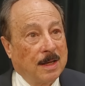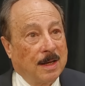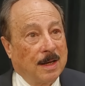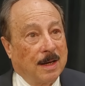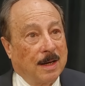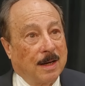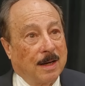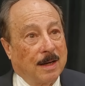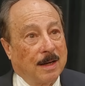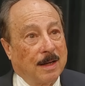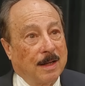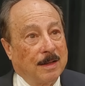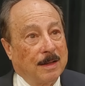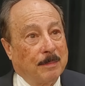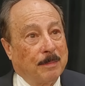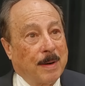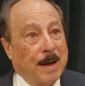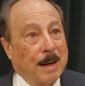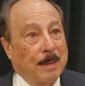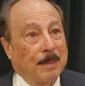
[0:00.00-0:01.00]
Uh, and
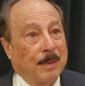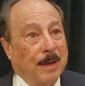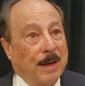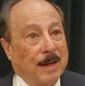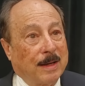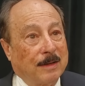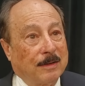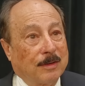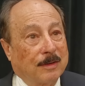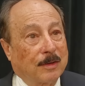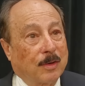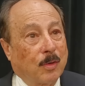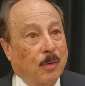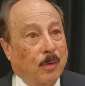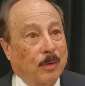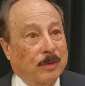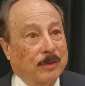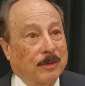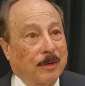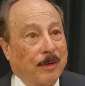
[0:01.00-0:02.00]
the bottom line is the
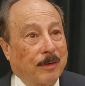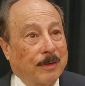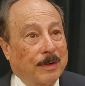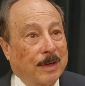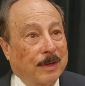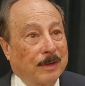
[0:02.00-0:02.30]
courts aren't going to